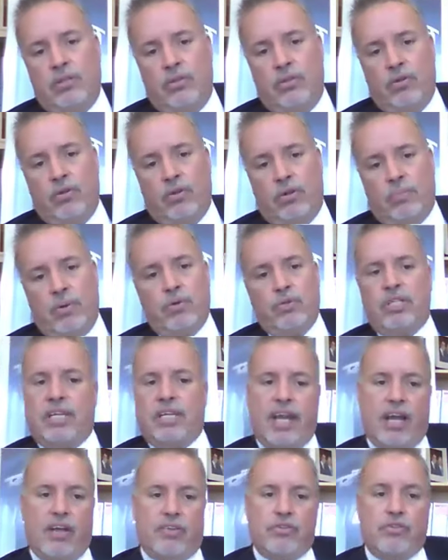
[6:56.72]
your
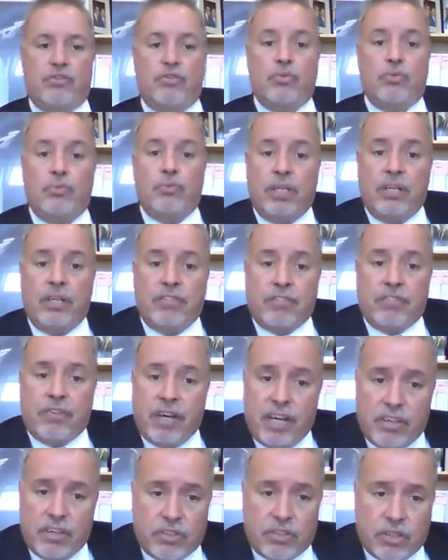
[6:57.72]
opposing counsel to
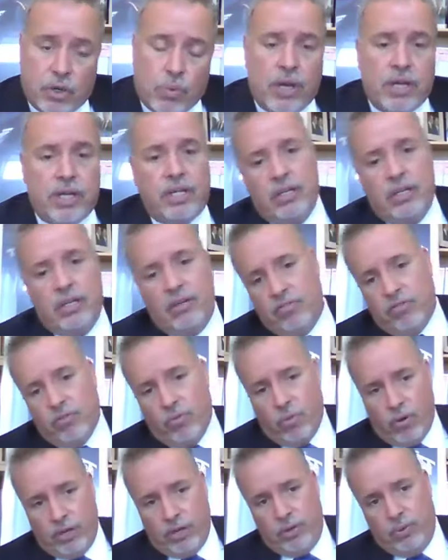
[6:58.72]
rephrase the question
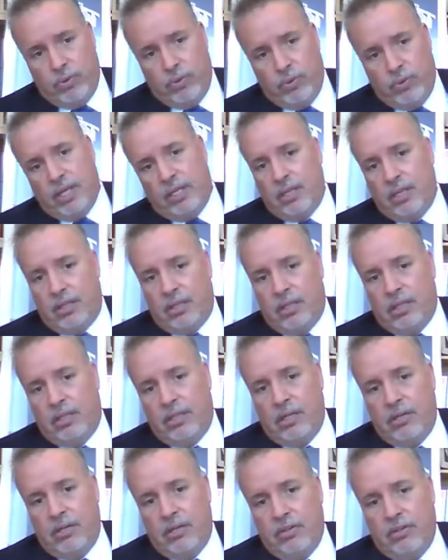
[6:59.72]
for you. They think
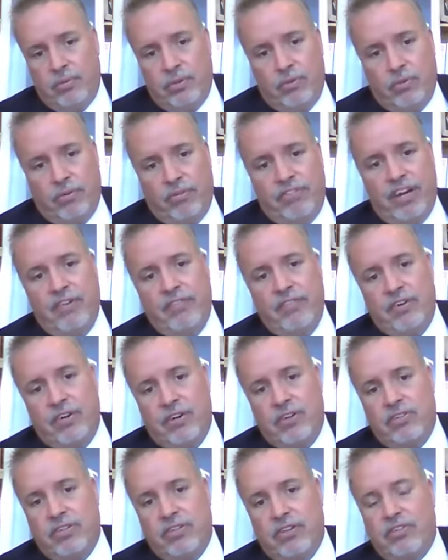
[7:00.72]
that they're doing you a favor
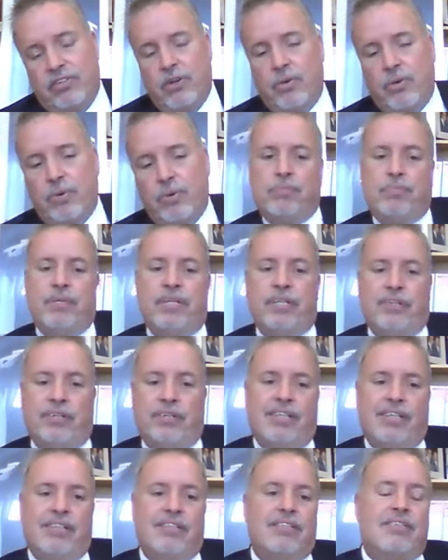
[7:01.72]
because they're so
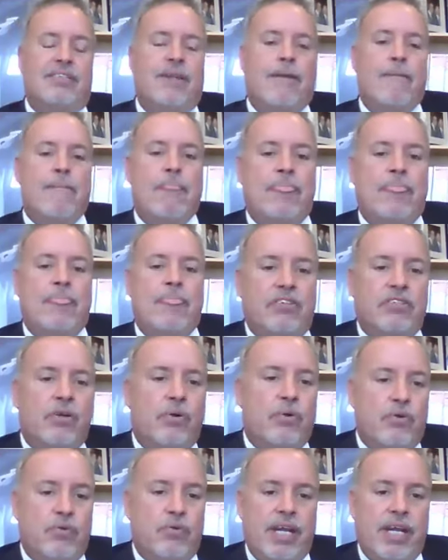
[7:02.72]
experienced and they're
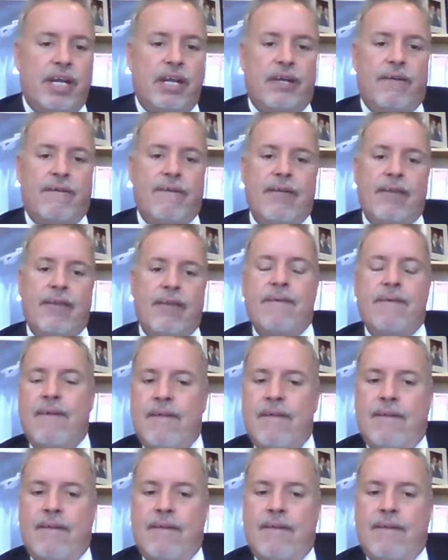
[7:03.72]
so great, and